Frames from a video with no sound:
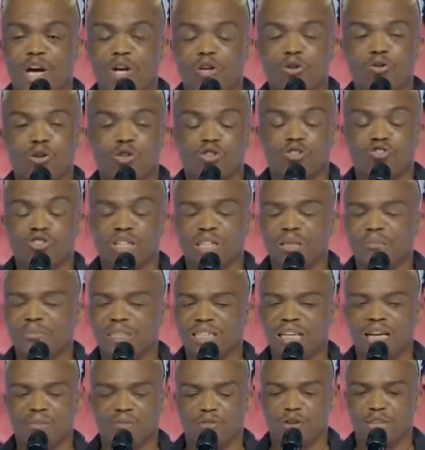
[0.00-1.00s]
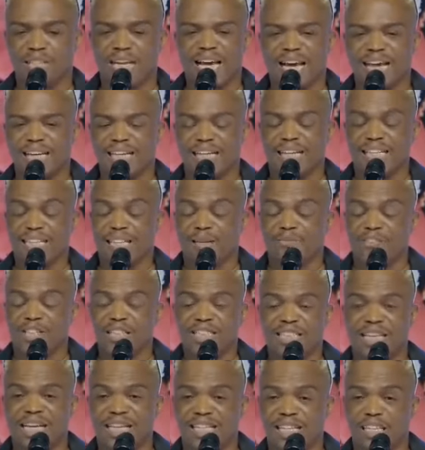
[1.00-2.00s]
Your dreams have not ended. They've
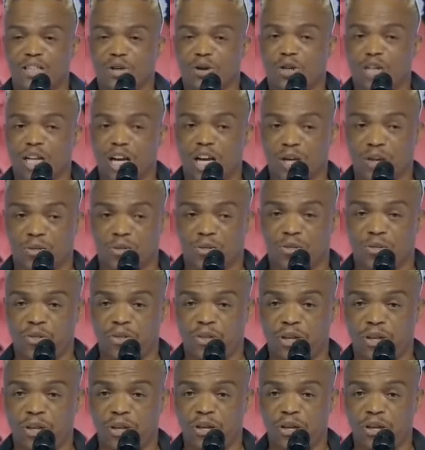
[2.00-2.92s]
just ended on earth.